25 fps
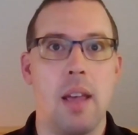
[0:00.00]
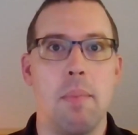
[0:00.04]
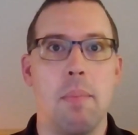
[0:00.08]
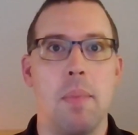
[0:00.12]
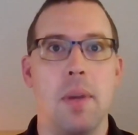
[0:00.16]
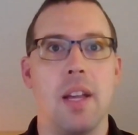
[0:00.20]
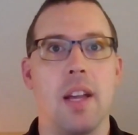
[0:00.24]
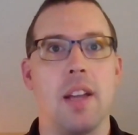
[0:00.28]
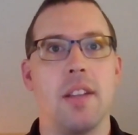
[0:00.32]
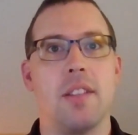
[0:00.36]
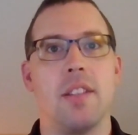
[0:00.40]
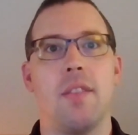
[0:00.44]

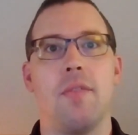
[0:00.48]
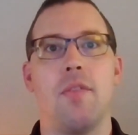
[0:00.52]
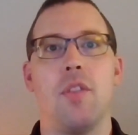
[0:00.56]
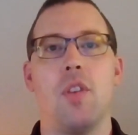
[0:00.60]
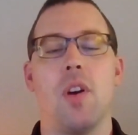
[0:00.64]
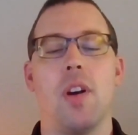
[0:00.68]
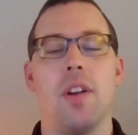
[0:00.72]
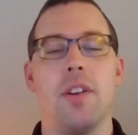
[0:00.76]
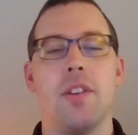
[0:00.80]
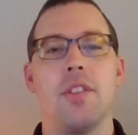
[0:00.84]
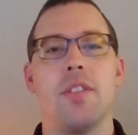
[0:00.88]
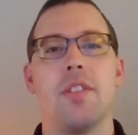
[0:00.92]
Because if you
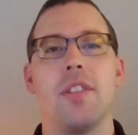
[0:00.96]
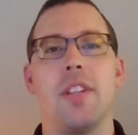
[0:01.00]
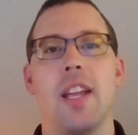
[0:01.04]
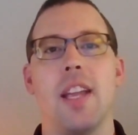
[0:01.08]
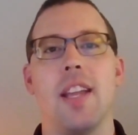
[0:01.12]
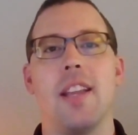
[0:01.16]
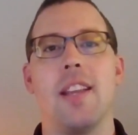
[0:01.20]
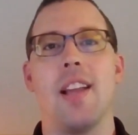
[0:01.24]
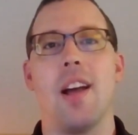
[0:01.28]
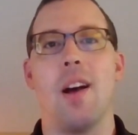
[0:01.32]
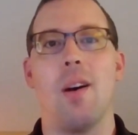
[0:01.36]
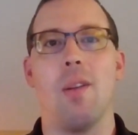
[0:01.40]

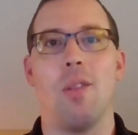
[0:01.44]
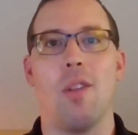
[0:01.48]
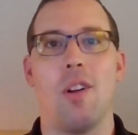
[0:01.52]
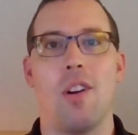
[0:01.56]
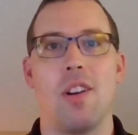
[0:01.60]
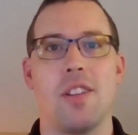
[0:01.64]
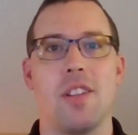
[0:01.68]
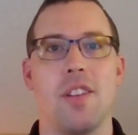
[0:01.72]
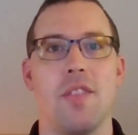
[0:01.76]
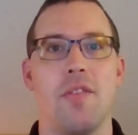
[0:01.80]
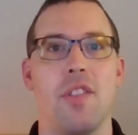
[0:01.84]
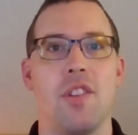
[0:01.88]
understand how
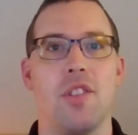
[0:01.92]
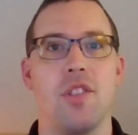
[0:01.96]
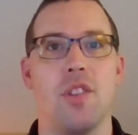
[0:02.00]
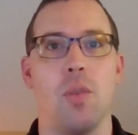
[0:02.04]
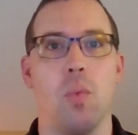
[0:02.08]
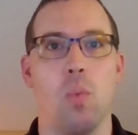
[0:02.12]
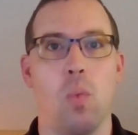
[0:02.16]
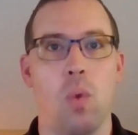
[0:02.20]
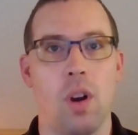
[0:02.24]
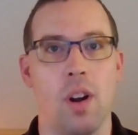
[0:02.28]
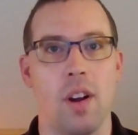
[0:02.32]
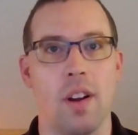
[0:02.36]
long
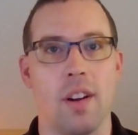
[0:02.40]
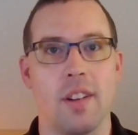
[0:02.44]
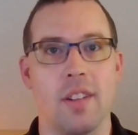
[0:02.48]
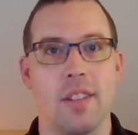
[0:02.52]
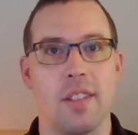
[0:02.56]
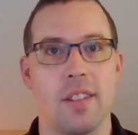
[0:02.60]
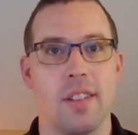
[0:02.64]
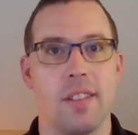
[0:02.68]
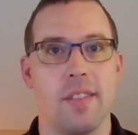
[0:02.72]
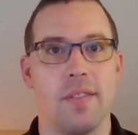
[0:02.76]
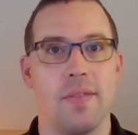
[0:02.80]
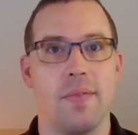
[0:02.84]
division
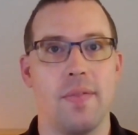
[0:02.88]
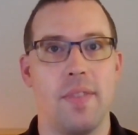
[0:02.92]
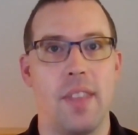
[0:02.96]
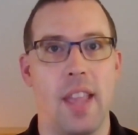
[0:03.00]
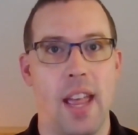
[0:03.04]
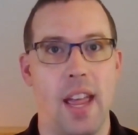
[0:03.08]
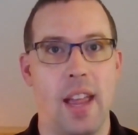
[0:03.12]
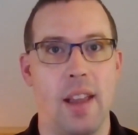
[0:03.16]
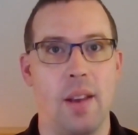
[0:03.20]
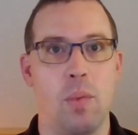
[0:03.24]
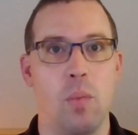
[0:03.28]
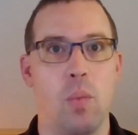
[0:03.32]
works,
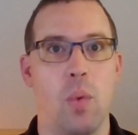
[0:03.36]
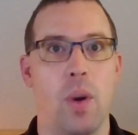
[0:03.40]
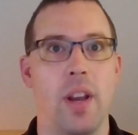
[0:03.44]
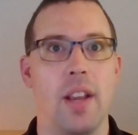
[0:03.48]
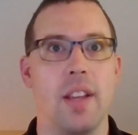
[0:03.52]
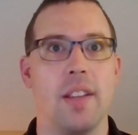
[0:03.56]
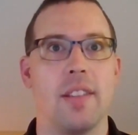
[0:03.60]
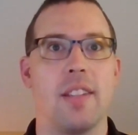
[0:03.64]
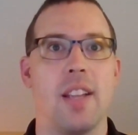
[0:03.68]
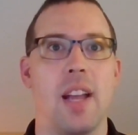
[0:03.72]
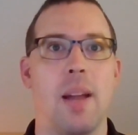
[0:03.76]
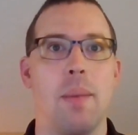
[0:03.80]
then when
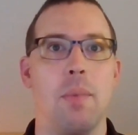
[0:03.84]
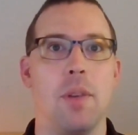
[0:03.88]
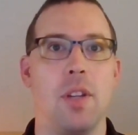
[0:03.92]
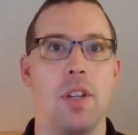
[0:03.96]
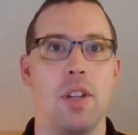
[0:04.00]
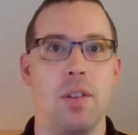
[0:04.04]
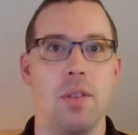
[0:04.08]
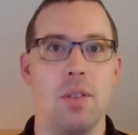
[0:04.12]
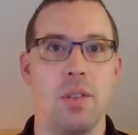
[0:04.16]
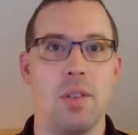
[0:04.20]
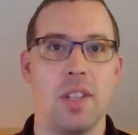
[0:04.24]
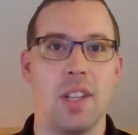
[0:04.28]
it's time to
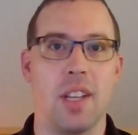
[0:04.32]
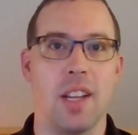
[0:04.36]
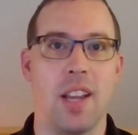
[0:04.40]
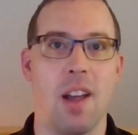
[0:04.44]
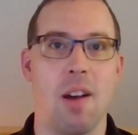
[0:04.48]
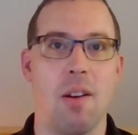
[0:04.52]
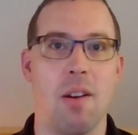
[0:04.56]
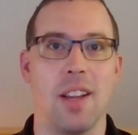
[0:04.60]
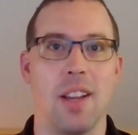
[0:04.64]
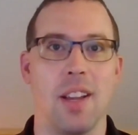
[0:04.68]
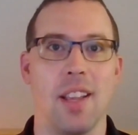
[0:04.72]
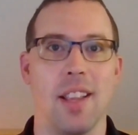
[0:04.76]
use the
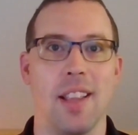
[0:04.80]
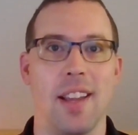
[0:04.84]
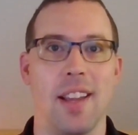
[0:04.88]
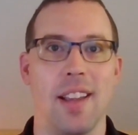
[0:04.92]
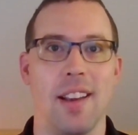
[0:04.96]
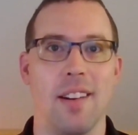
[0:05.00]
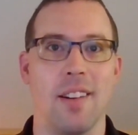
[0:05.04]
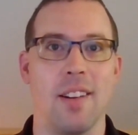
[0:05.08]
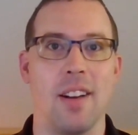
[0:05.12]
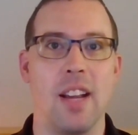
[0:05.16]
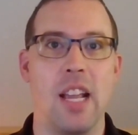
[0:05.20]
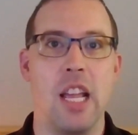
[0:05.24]

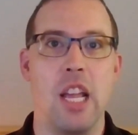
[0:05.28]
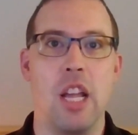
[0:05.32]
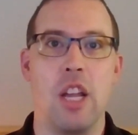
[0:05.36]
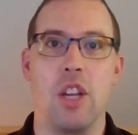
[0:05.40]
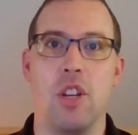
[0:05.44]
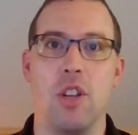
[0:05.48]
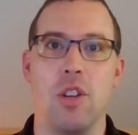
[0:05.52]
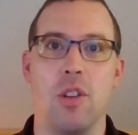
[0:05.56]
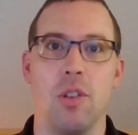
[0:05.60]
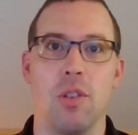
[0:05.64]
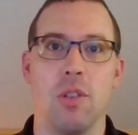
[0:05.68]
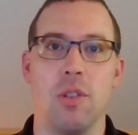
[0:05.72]
calculator,
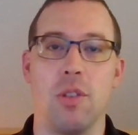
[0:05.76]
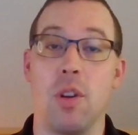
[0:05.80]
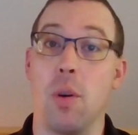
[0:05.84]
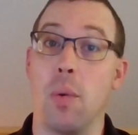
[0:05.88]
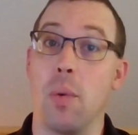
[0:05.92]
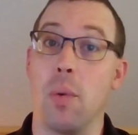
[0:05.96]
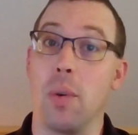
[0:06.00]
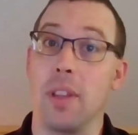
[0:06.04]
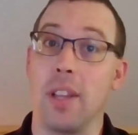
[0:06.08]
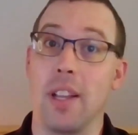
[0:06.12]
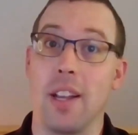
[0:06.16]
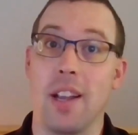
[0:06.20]
you'll know
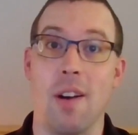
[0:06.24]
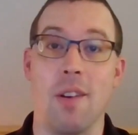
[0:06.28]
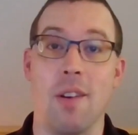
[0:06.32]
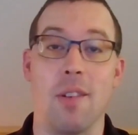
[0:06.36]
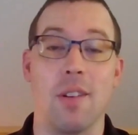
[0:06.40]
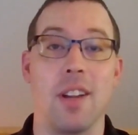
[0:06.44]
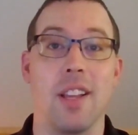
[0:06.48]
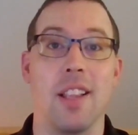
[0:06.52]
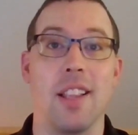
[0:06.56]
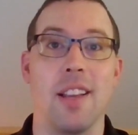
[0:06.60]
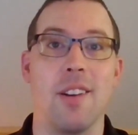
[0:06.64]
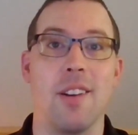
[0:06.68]
what the
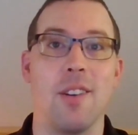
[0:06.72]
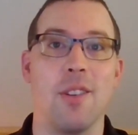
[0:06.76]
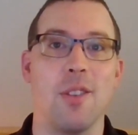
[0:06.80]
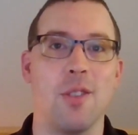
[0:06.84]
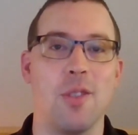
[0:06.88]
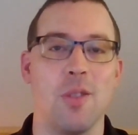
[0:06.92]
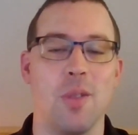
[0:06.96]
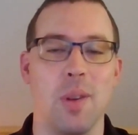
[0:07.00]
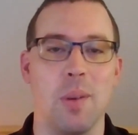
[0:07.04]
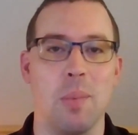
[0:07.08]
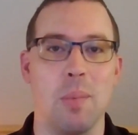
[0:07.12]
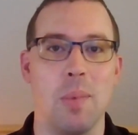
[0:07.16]
calculator is
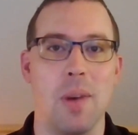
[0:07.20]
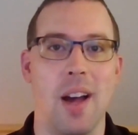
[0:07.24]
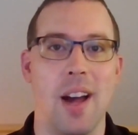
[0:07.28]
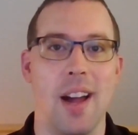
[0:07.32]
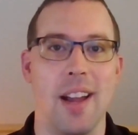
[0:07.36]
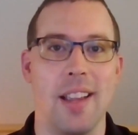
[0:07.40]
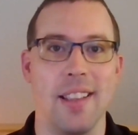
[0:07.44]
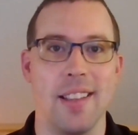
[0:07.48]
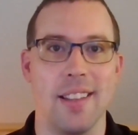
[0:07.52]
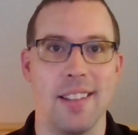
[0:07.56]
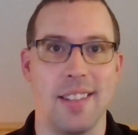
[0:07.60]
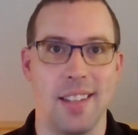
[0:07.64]
doing
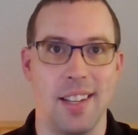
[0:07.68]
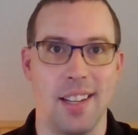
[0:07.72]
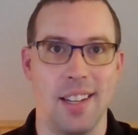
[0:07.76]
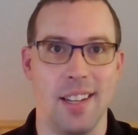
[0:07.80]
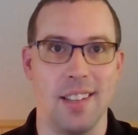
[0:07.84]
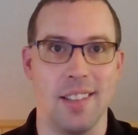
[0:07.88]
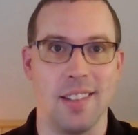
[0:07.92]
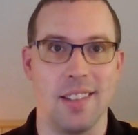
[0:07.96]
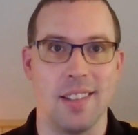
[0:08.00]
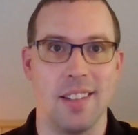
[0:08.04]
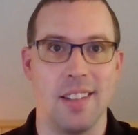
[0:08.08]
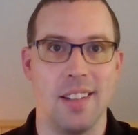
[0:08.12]
behind the
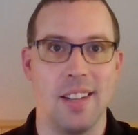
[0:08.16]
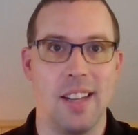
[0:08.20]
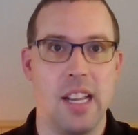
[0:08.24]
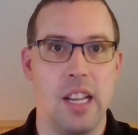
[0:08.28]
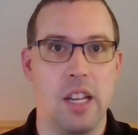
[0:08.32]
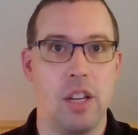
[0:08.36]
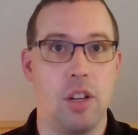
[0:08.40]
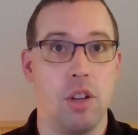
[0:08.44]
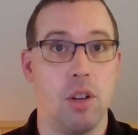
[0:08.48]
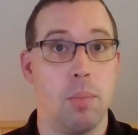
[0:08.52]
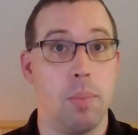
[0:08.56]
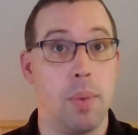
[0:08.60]
scenes.
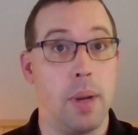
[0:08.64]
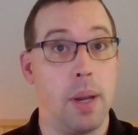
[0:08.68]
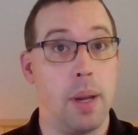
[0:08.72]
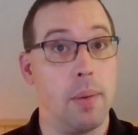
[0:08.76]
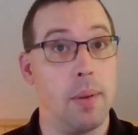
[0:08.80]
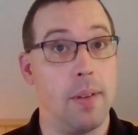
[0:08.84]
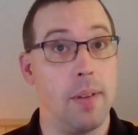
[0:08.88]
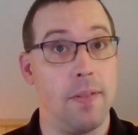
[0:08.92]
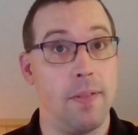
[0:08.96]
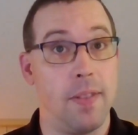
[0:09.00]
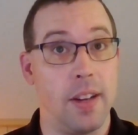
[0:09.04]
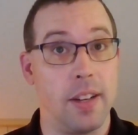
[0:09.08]
You'll be
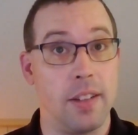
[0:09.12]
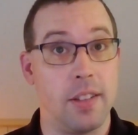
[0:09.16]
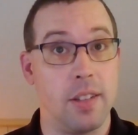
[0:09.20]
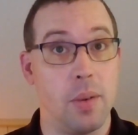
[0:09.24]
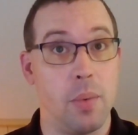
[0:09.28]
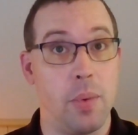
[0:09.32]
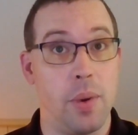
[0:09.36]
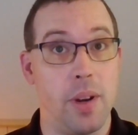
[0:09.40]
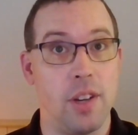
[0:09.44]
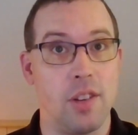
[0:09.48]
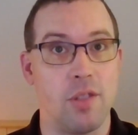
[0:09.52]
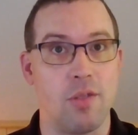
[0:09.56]
able to fix
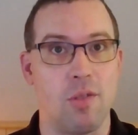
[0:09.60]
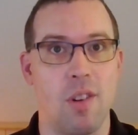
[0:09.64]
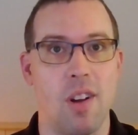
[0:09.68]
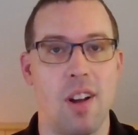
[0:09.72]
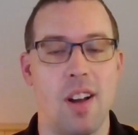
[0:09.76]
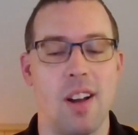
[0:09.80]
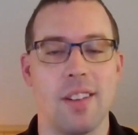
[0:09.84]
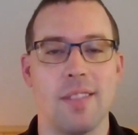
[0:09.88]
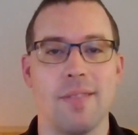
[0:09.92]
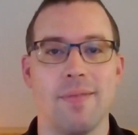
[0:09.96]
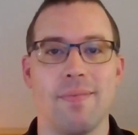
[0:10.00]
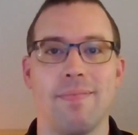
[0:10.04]
it when it's
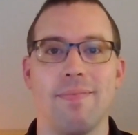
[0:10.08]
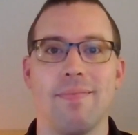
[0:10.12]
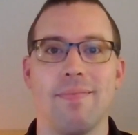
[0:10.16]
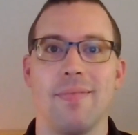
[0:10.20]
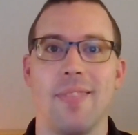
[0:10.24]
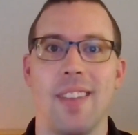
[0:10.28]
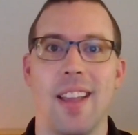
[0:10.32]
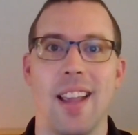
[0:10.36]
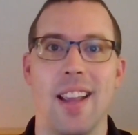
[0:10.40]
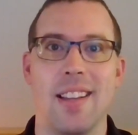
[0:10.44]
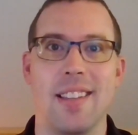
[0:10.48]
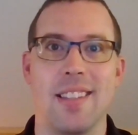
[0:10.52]
wrong,
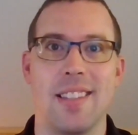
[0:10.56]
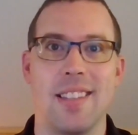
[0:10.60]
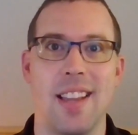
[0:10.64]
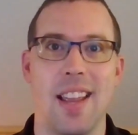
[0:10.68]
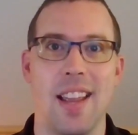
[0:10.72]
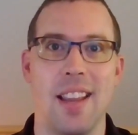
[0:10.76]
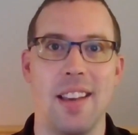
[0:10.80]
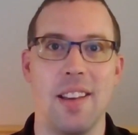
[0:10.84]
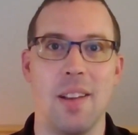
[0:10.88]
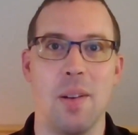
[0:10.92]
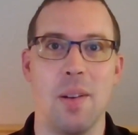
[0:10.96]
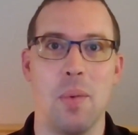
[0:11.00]

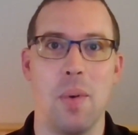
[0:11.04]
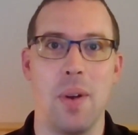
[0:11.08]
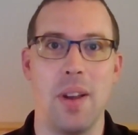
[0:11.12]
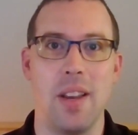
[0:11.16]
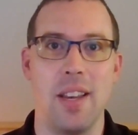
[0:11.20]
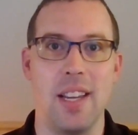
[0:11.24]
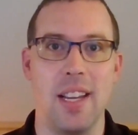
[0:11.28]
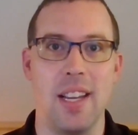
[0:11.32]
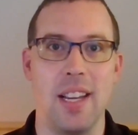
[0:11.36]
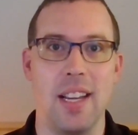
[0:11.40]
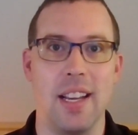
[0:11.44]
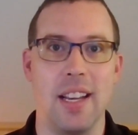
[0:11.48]
extend it
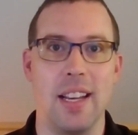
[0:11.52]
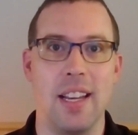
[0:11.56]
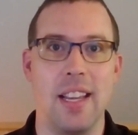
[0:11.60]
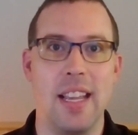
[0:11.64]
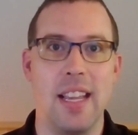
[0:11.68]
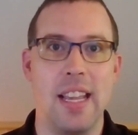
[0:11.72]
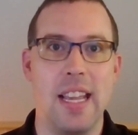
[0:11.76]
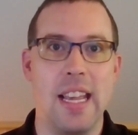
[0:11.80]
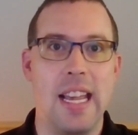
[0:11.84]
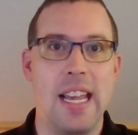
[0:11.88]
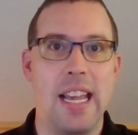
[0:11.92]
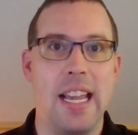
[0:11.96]
when needed,
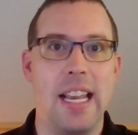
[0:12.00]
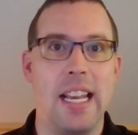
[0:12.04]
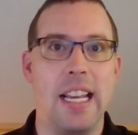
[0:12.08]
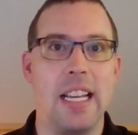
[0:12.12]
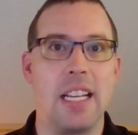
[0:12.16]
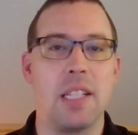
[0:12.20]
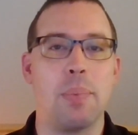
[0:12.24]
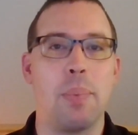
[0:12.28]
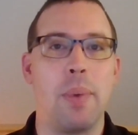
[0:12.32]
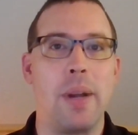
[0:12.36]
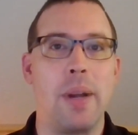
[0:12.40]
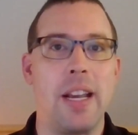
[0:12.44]
and
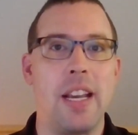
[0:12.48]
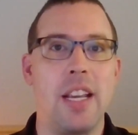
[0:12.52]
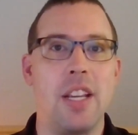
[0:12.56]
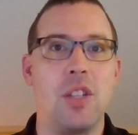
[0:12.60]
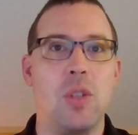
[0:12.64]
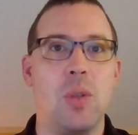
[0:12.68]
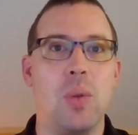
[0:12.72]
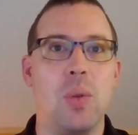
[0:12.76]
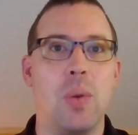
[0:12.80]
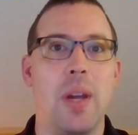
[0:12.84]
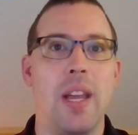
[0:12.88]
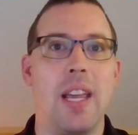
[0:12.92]
explain it
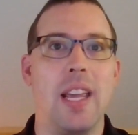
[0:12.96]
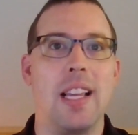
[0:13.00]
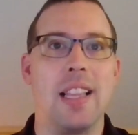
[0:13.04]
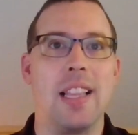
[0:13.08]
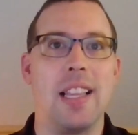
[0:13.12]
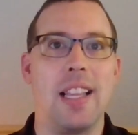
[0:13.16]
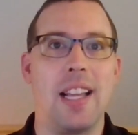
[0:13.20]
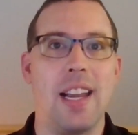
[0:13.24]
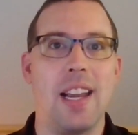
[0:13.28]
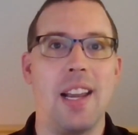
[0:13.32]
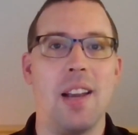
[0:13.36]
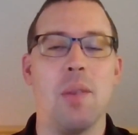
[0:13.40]
to a
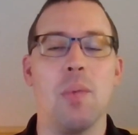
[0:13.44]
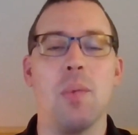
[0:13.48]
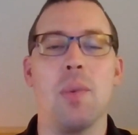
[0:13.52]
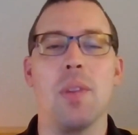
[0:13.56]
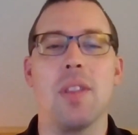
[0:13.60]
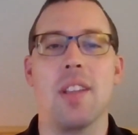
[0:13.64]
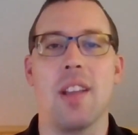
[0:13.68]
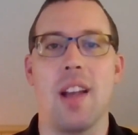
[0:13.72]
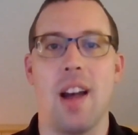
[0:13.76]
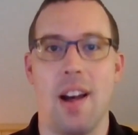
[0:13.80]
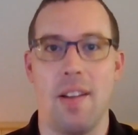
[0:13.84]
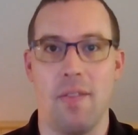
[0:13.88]
client
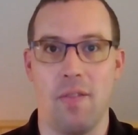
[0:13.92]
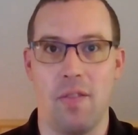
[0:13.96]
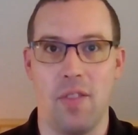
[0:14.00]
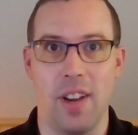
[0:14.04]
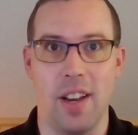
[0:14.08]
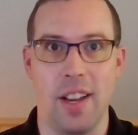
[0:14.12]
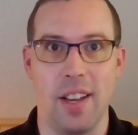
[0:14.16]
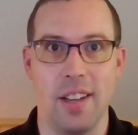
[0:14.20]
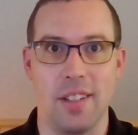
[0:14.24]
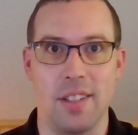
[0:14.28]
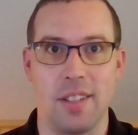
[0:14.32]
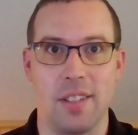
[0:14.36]
with
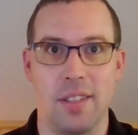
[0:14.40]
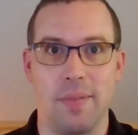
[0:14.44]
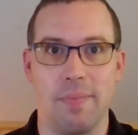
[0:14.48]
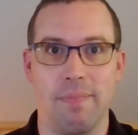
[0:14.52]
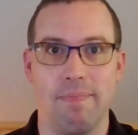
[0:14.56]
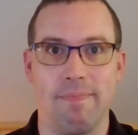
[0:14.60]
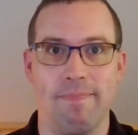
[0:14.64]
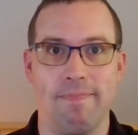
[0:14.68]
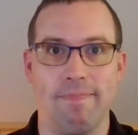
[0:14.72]
confidence.